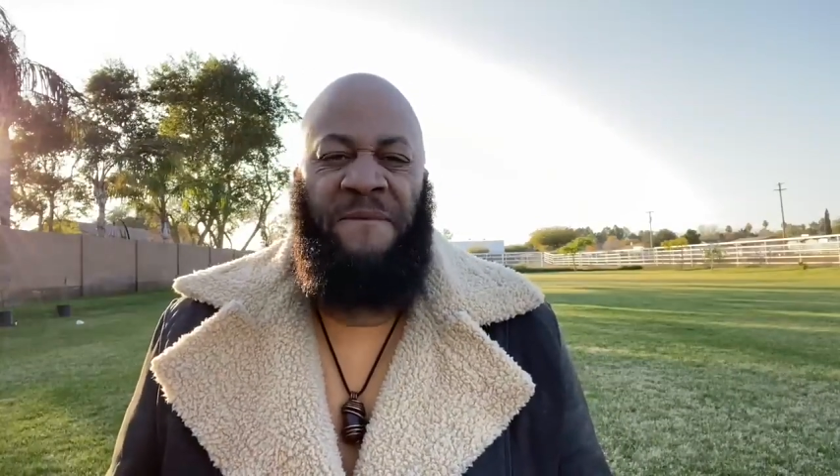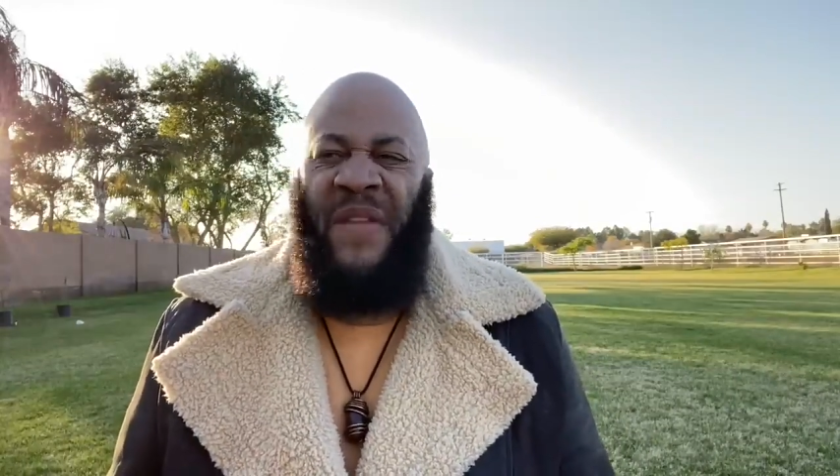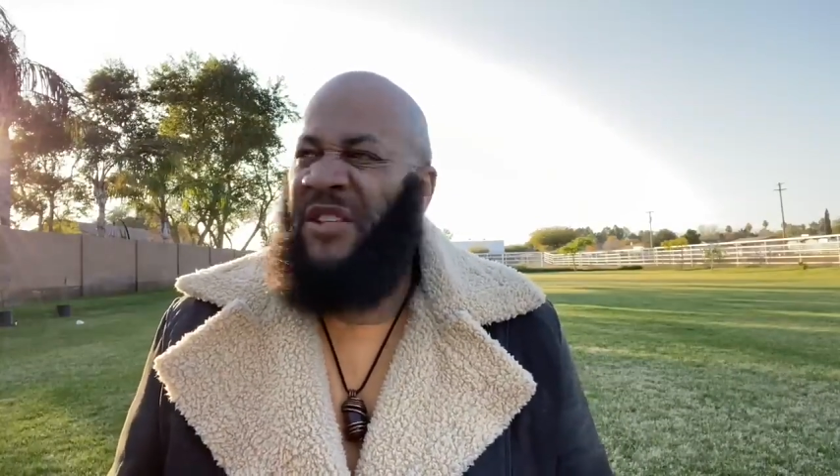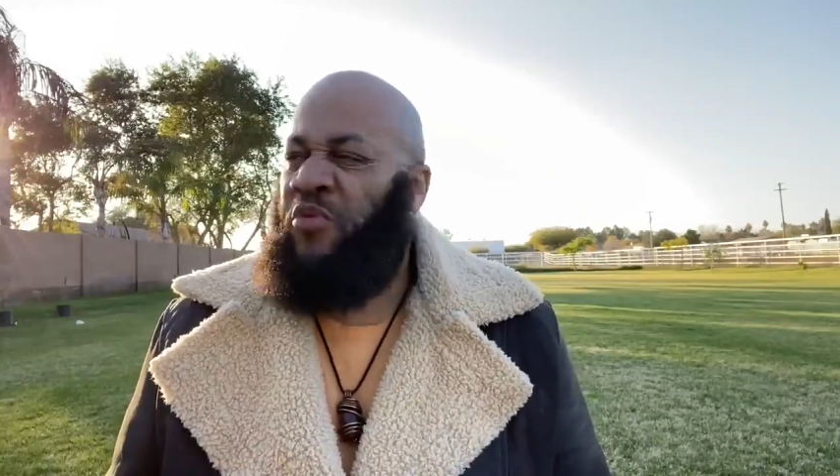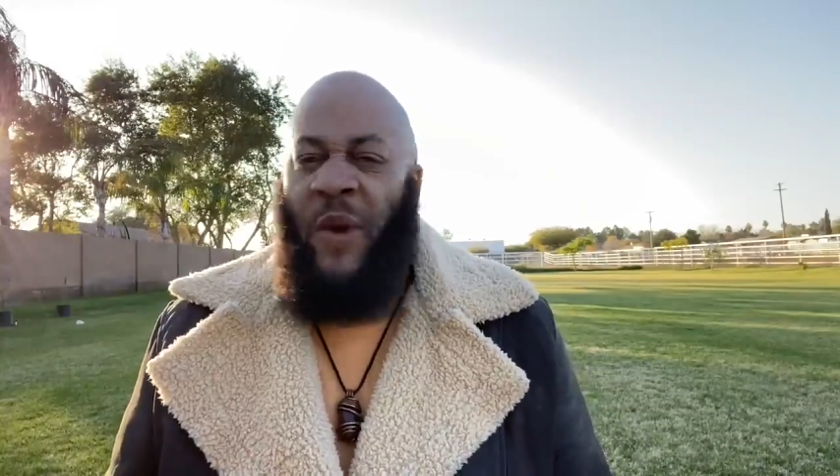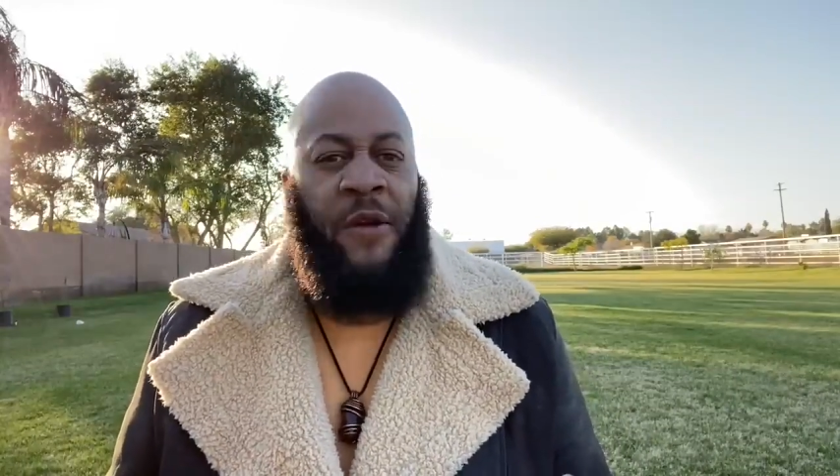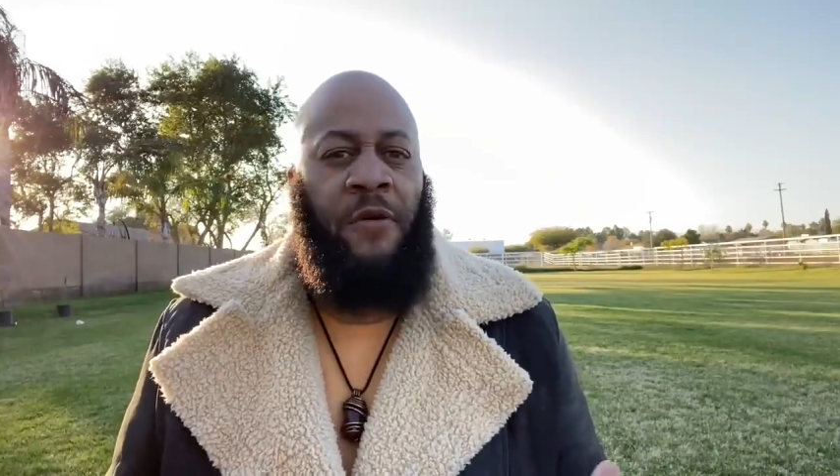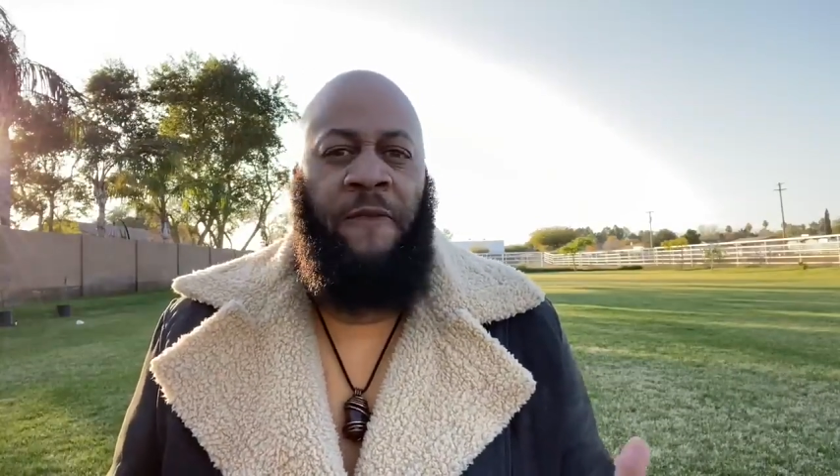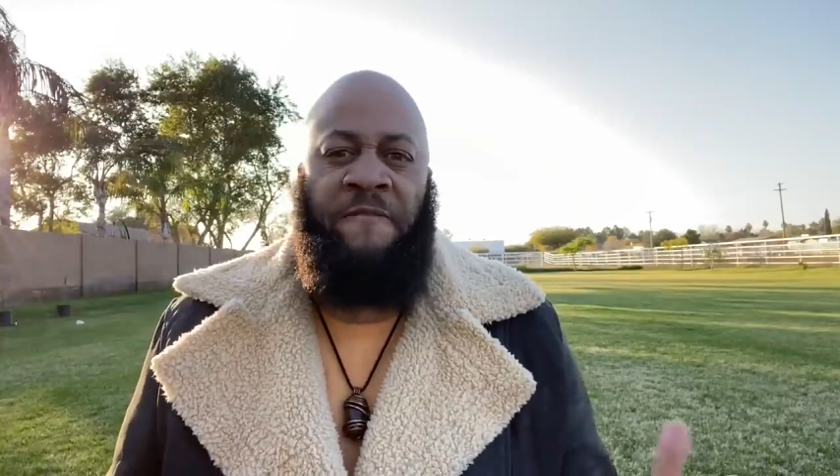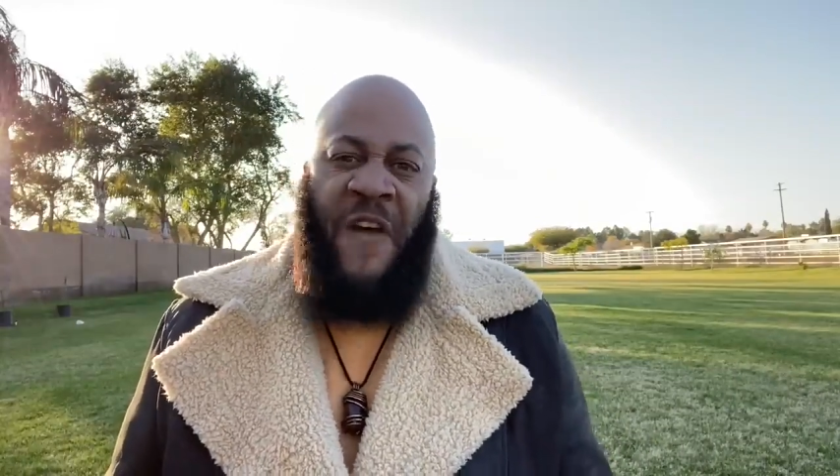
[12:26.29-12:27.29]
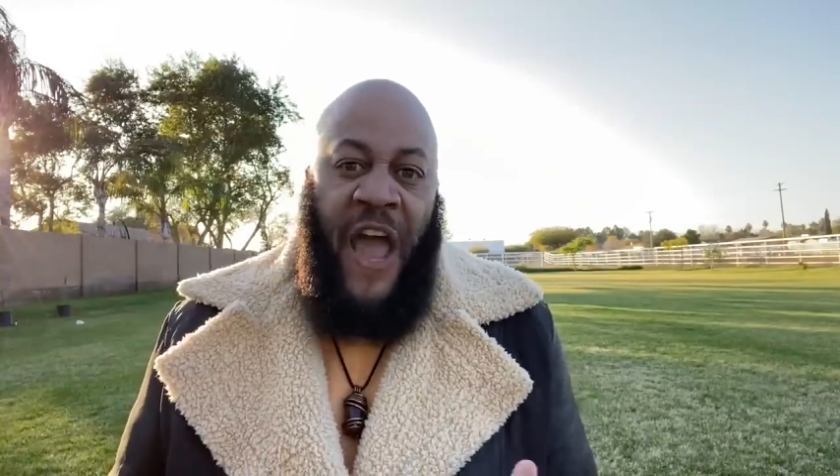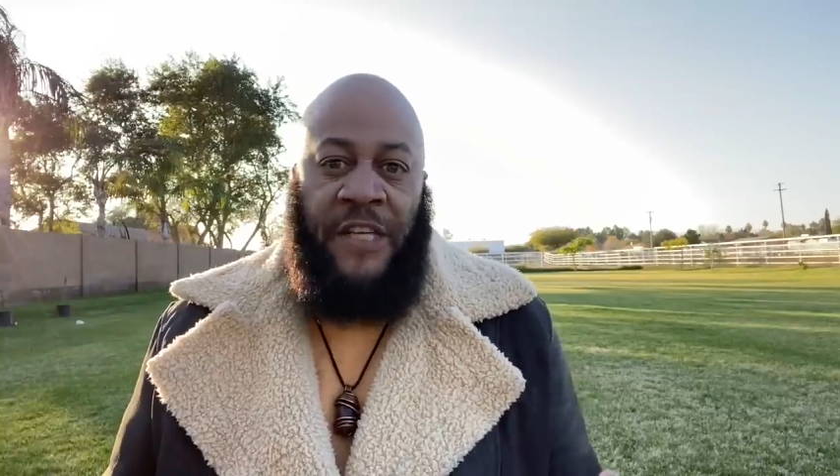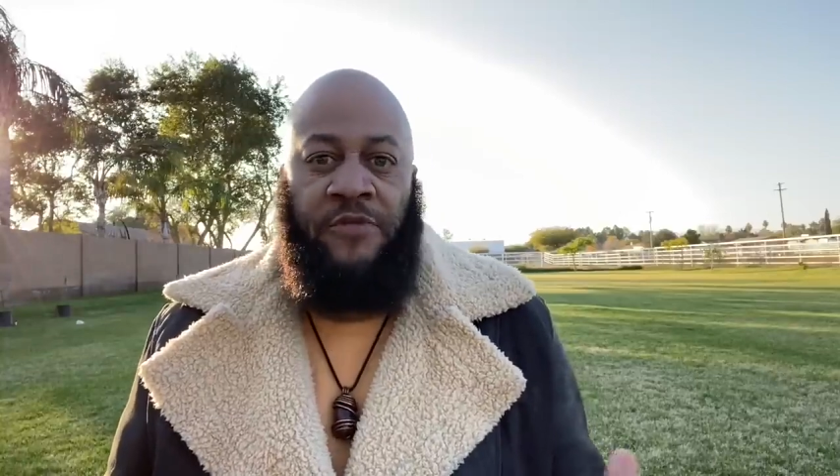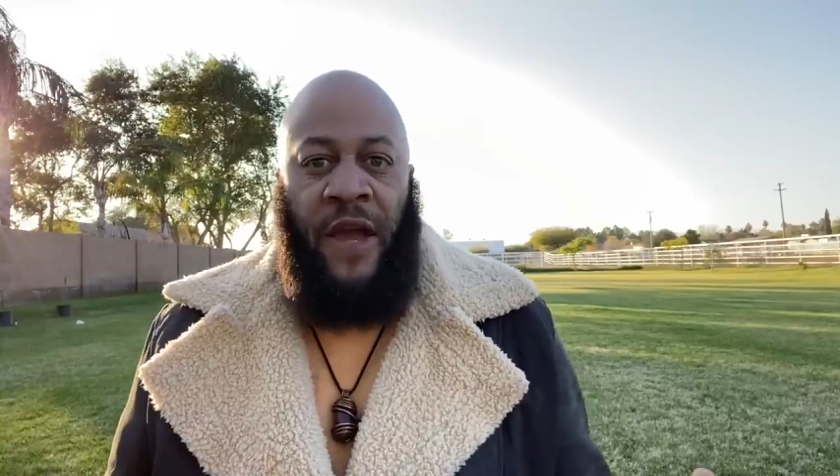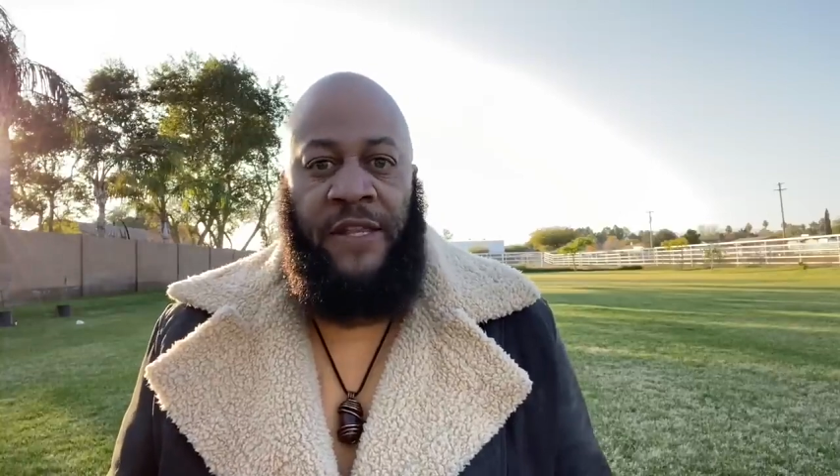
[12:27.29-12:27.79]
That's real
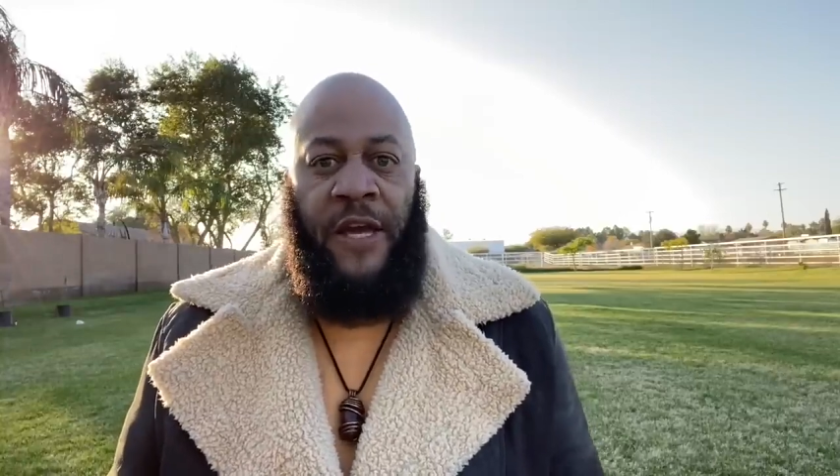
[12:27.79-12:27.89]
facts right